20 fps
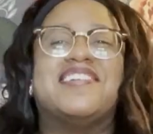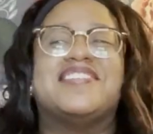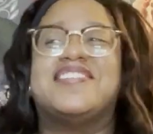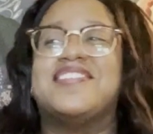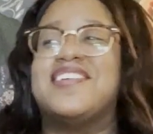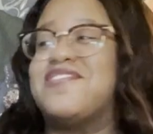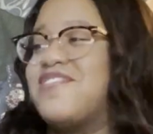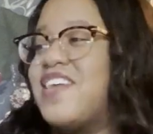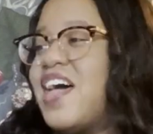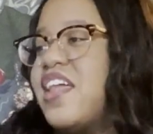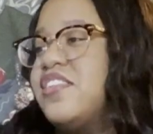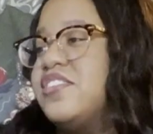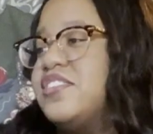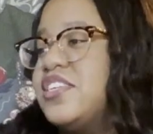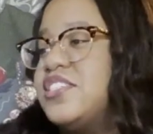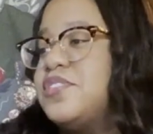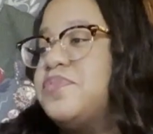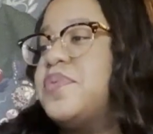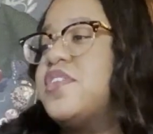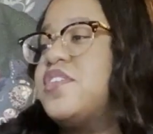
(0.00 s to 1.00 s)
It's not that
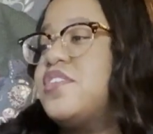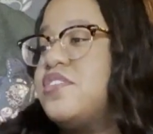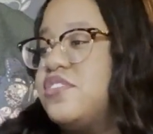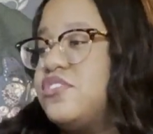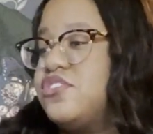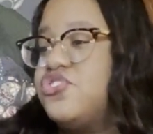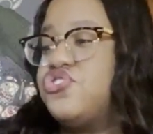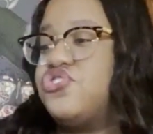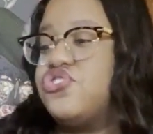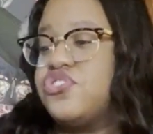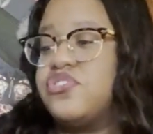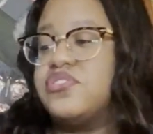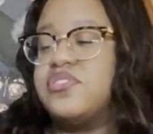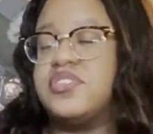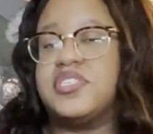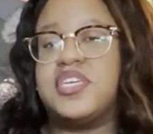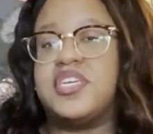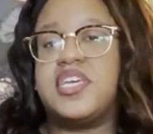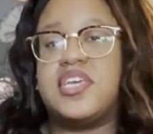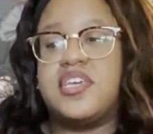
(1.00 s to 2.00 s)
intense, but it is
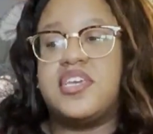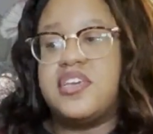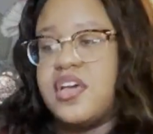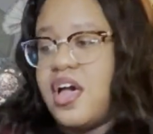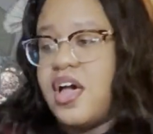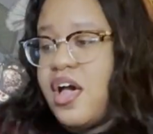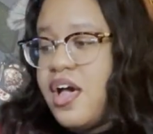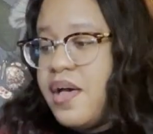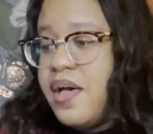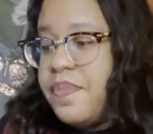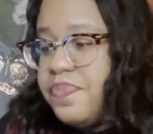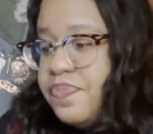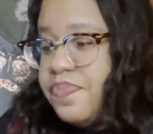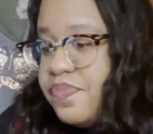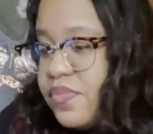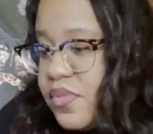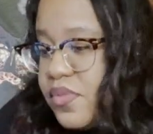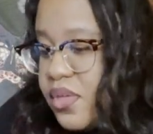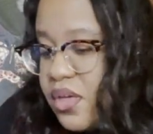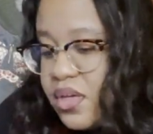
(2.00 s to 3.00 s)
certainly
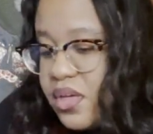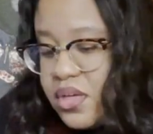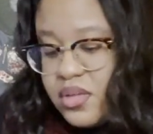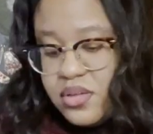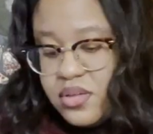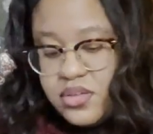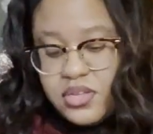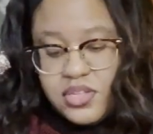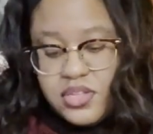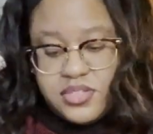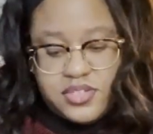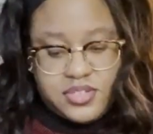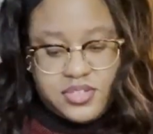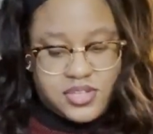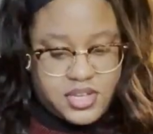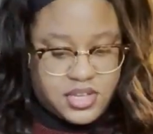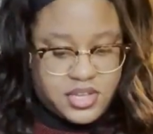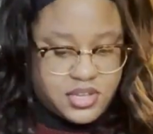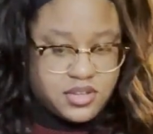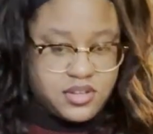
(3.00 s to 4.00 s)
it's
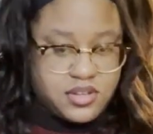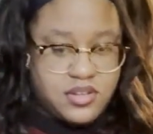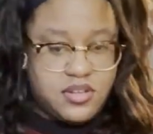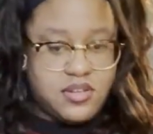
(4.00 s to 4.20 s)
strong.